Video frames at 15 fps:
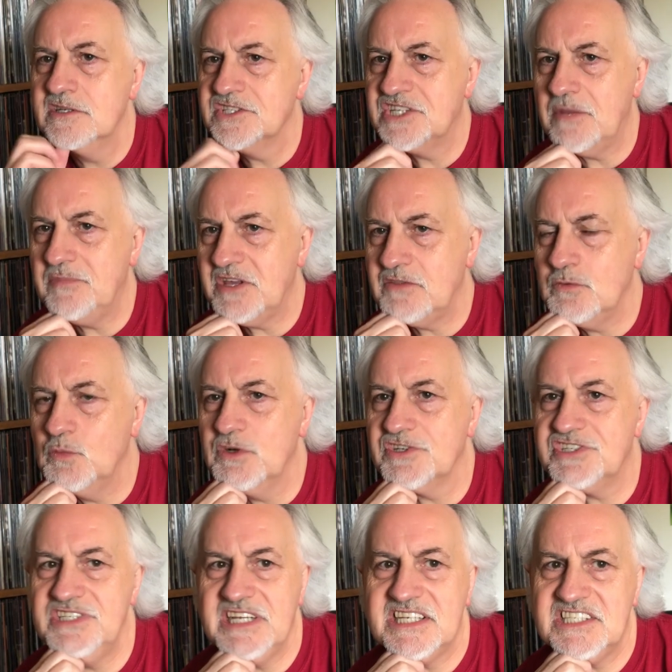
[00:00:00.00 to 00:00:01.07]
something that
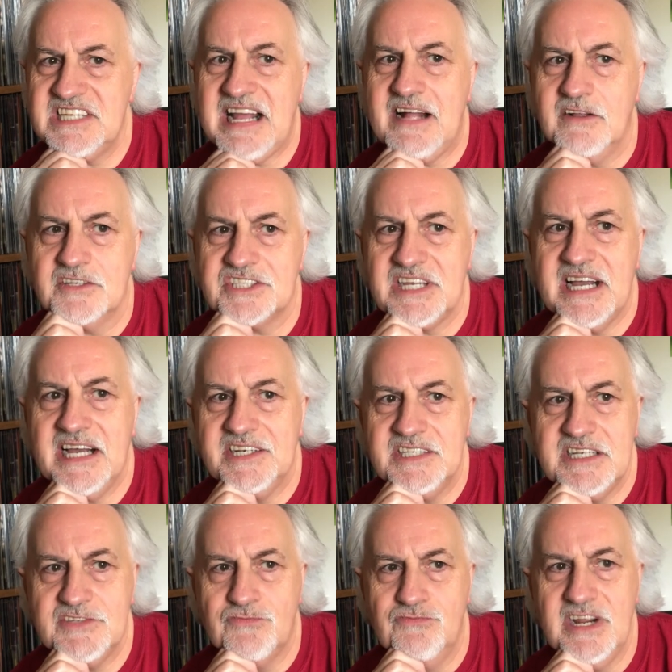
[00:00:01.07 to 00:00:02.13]
Wilson excels at
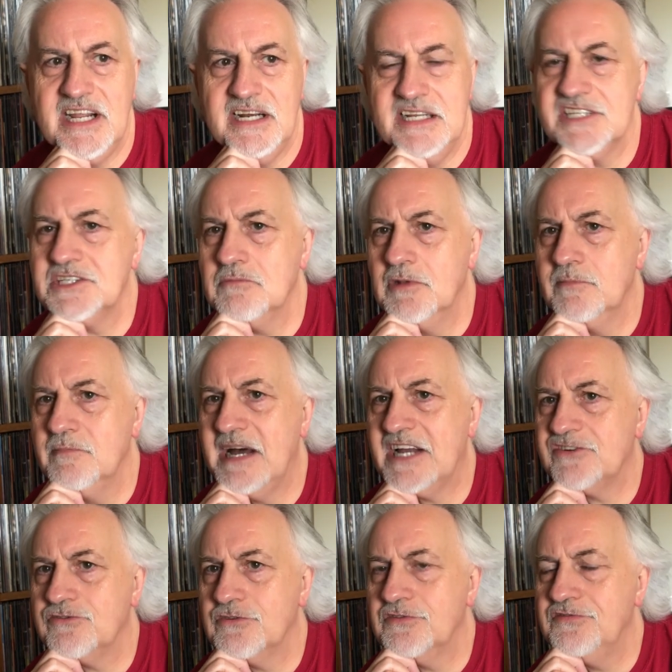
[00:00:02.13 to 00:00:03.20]
is realism and
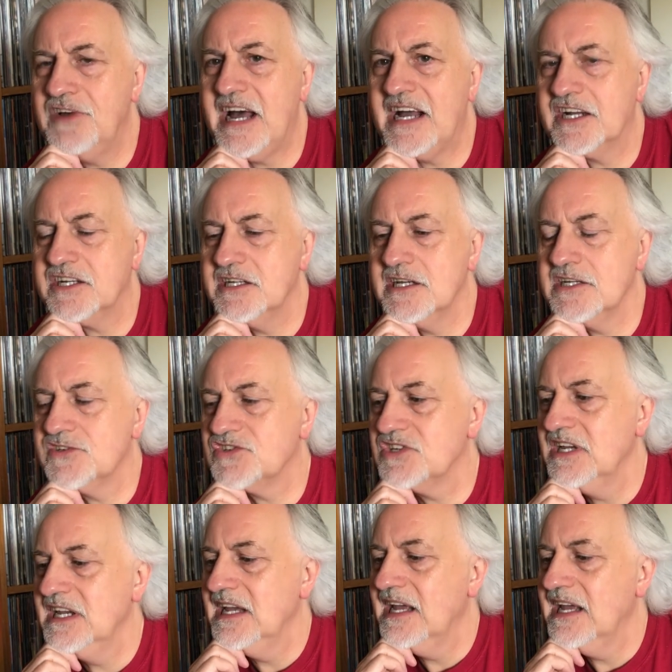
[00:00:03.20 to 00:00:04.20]
matter of factness.